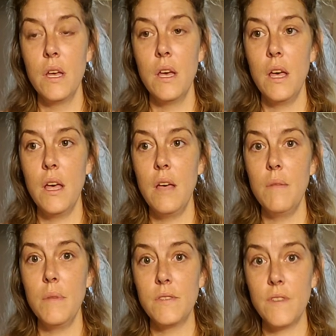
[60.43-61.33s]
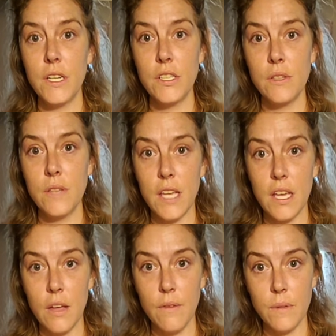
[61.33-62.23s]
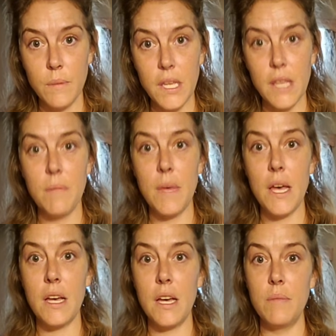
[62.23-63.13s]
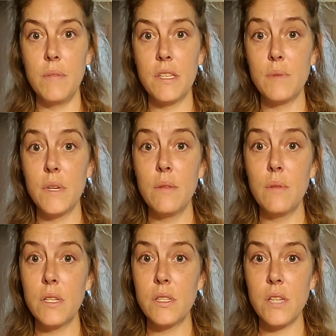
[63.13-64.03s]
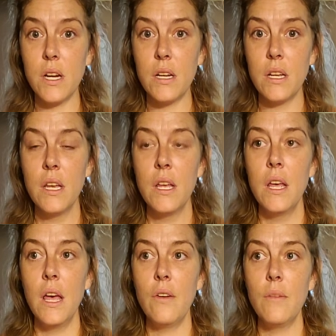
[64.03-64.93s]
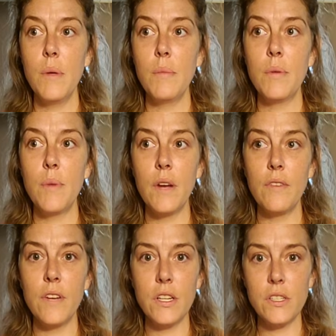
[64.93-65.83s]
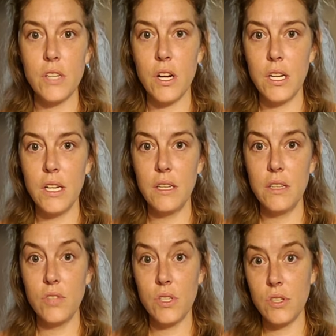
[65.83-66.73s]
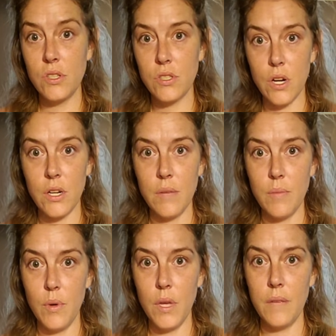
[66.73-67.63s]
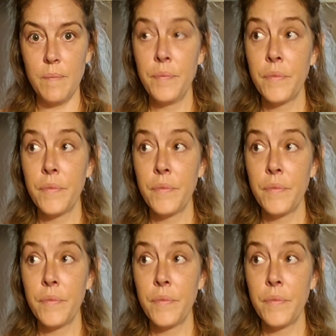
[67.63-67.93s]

As far as you can get comfortably and back up, that's where you want to start. And remember, wherever you're starting is just your starting point.